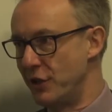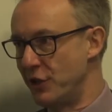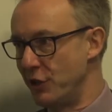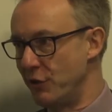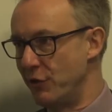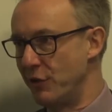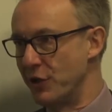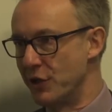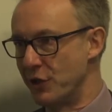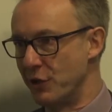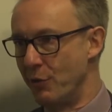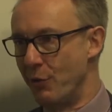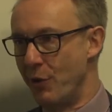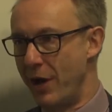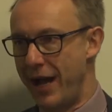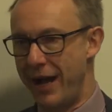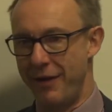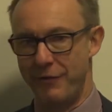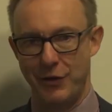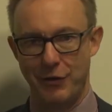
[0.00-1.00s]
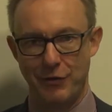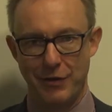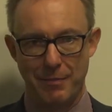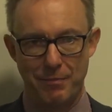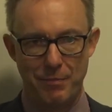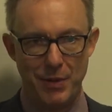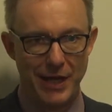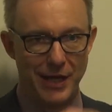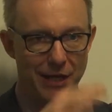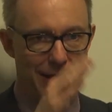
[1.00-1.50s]
insurance or what have you, the
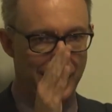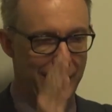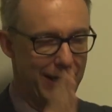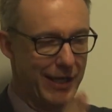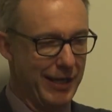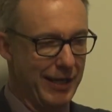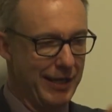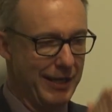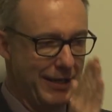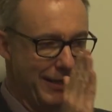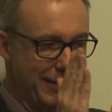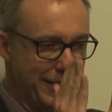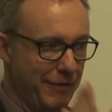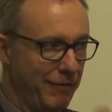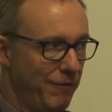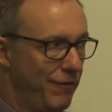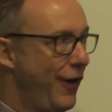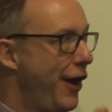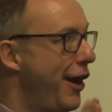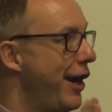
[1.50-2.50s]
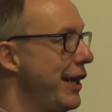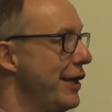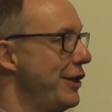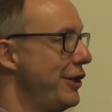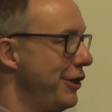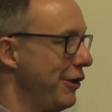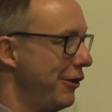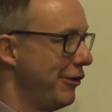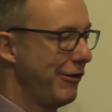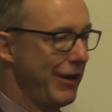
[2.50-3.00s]
bigger the divide
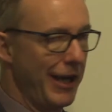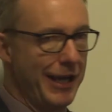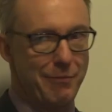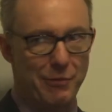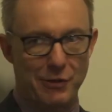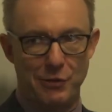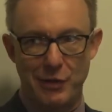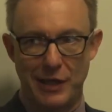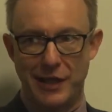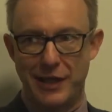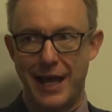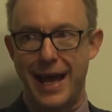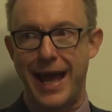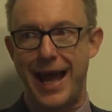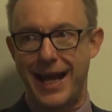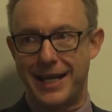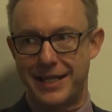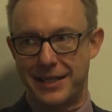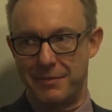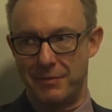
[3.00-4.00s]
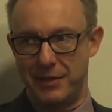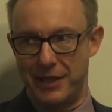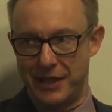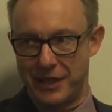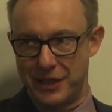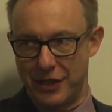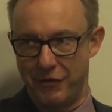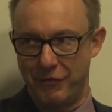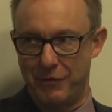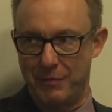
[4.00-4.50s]
you create between that and being
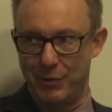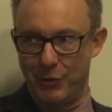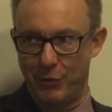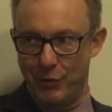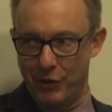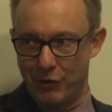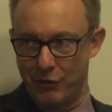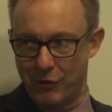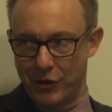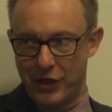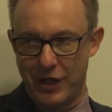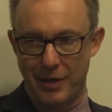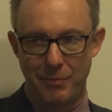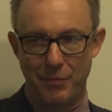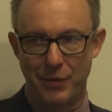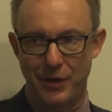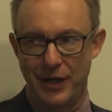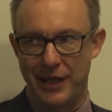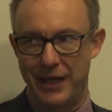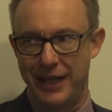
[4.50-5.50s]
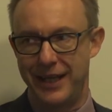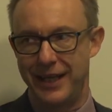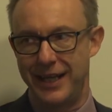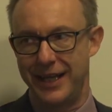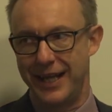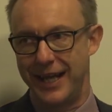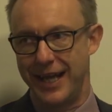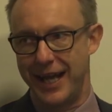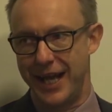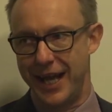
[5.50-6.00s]
self-employed or a company
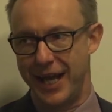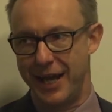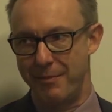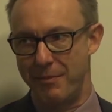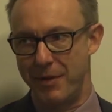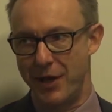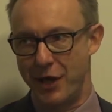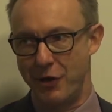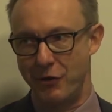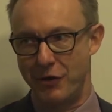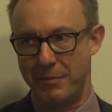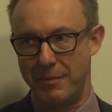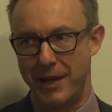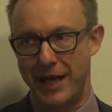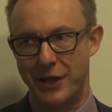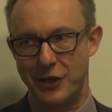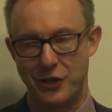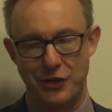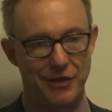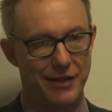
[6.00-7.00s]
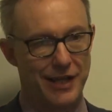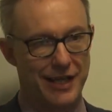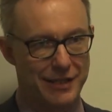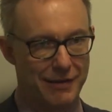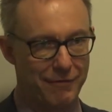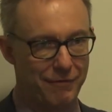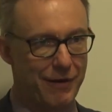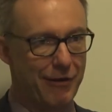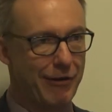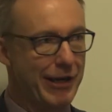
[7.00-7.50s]
um, owner-manager. And that's
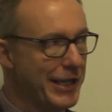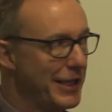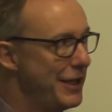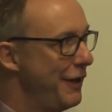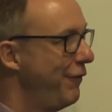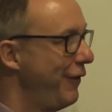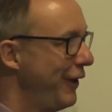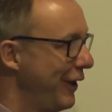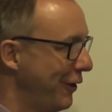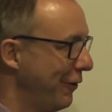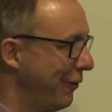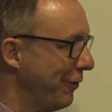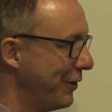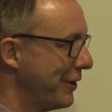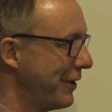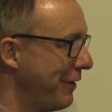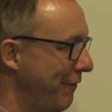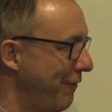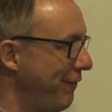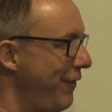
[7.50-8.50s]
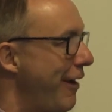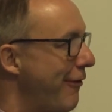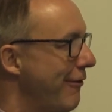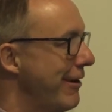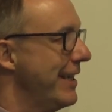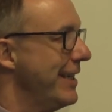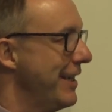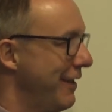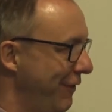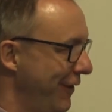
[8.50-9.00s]
a very difficult, a
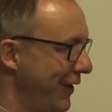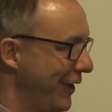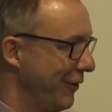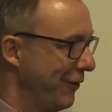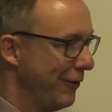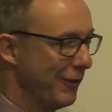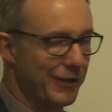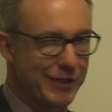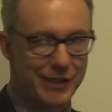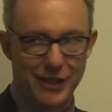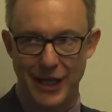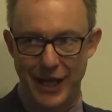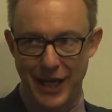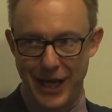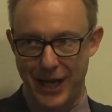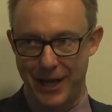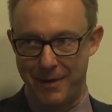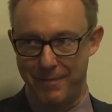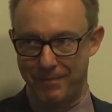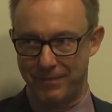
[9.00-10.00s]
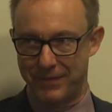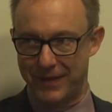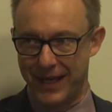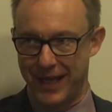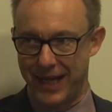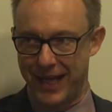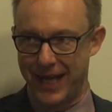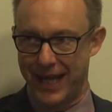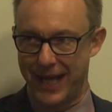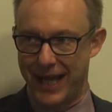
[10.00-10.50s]
very difficult um,
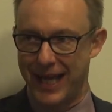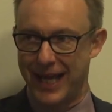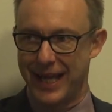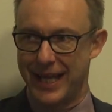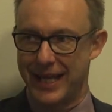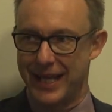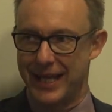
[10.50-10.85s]
uh,